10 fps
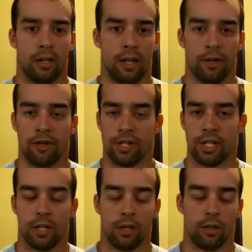
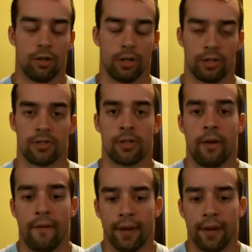energy, alertness.